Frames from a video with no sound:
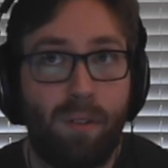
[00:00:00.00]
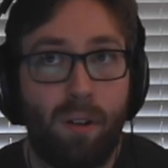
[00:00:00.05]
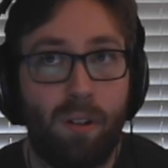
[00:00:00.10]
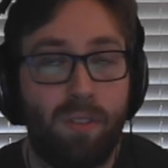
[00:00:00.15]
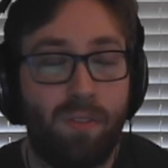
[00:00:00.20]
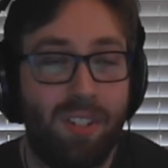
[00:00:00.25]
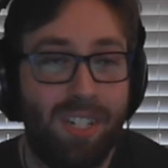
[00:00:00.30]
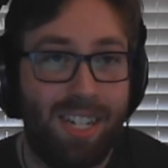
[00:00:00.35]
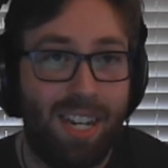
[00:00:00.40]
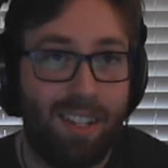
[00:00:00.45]
our
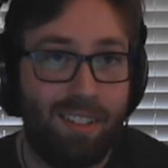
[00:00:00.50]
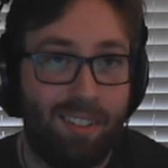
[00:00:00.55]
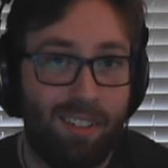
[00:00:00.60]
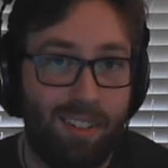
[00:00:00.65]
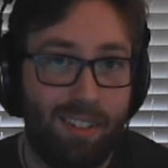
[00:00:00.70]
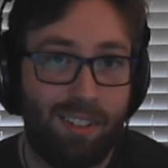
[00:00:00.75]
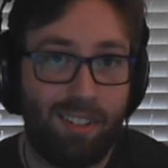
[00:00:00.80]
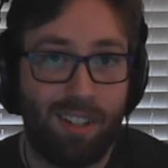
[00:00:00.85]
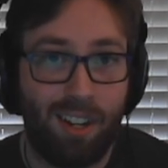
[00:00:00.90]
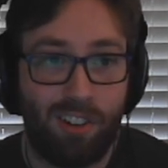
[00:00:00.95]
Vanessa
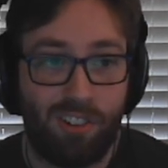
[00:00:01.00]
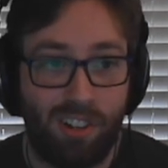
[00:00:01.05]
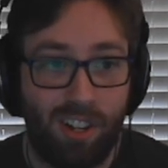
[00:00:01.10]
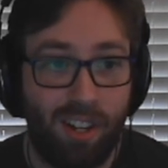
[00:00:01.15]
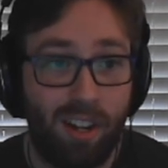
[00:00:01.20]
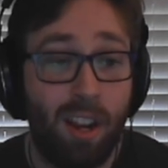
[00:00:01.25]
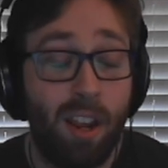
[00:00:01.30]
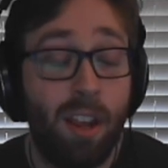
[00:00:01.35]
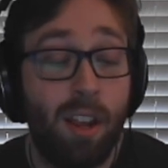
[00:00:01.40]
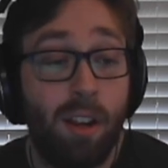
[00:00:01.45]

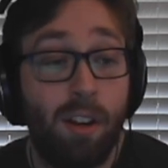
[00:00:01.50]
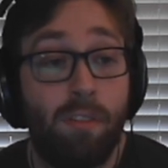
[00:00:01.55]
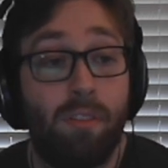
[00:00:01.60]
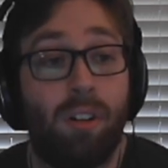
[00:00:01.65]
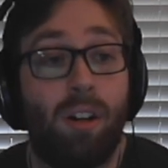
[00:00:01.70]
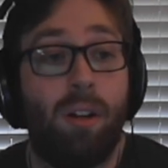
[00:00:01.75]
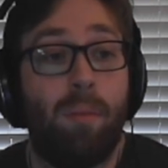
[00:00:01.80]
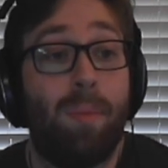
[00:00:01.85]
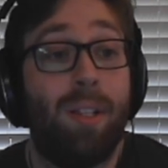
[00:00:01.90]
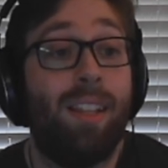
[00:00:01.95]
discussion
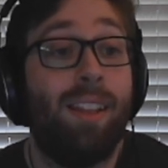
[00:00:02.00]
from